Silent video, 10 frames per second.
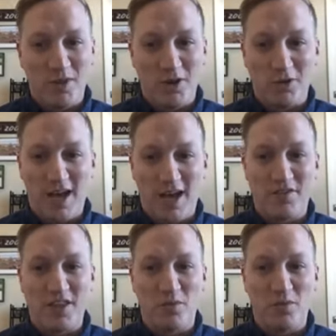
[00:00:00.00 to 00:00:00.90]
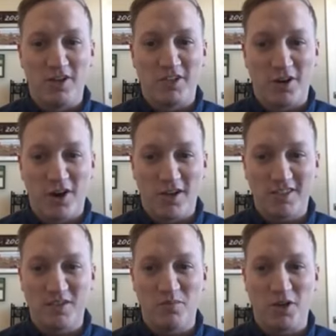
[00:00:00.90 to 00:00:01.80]
Uh, middle left, them moving to
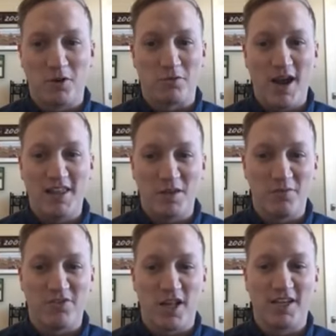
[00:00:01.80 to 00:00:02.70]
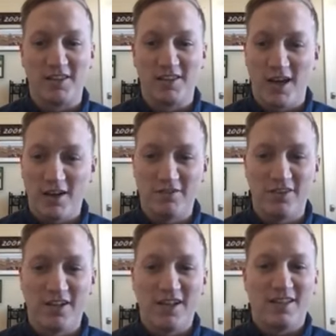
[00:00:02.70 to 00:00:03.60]
Austin. Middle right, them falling in
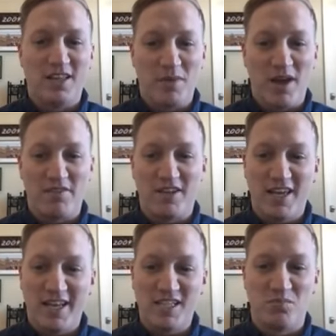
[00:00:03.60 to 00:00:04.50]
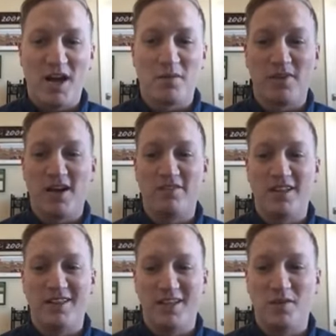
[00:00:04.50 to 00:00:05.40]
love, them having kids. Bottom
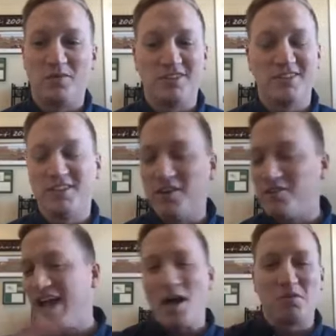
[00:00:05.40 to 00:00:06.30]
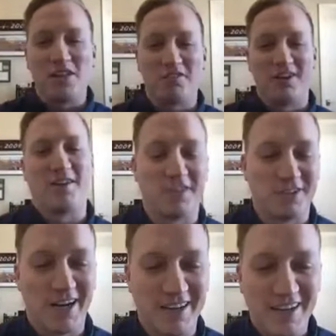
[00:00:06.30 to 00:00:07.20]
left, and them living happily ever
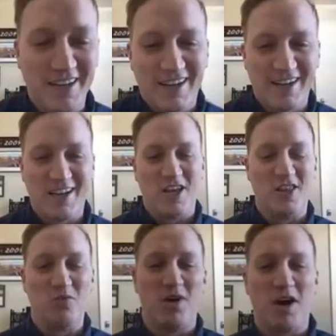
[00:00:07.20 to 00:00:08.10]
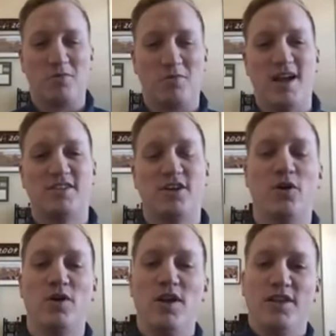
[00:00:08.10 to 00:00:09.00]
after, right? In, in the bottom right.
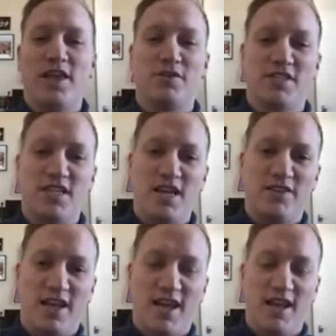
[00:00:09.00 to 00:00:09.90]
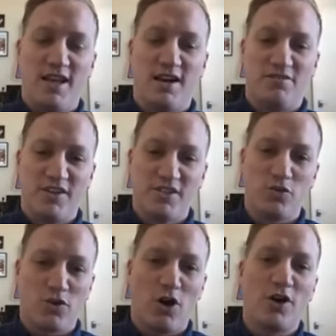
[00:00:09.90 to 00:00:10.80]
So they received a, a
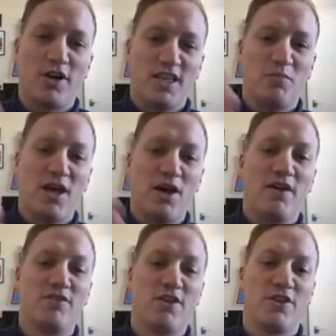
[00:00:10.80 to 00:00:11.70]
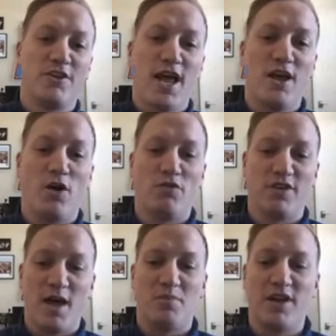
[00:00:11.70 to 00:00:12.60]
physical card in the mail every other day
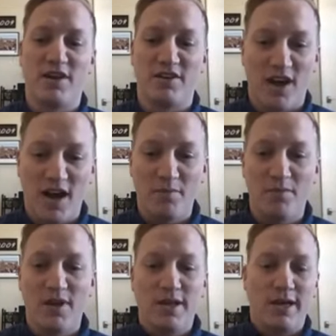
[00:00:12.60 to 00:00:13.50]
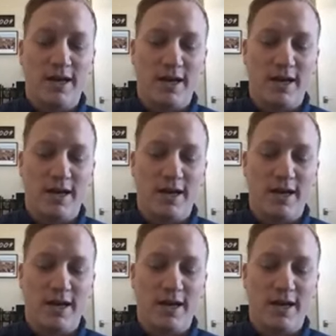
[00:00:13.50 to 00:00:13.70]
over that period of time.